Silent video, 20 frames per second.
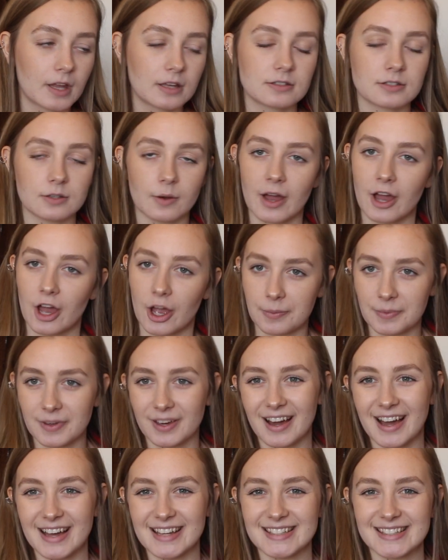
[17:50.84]
So I hope
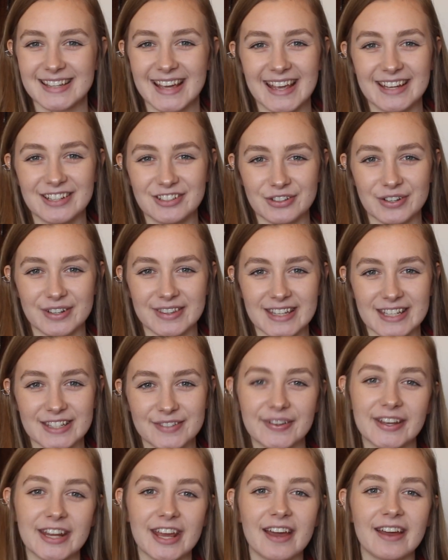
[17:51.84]
you guys enjoyed
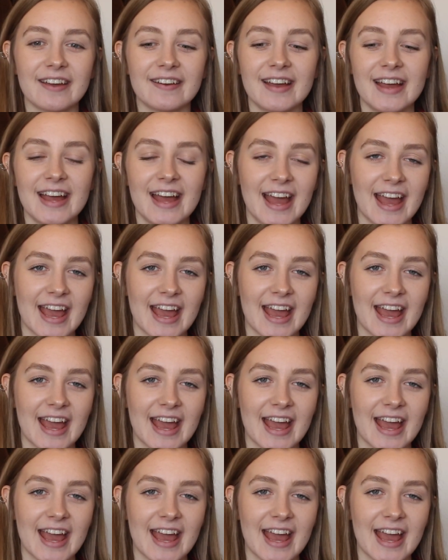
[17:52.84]
this video.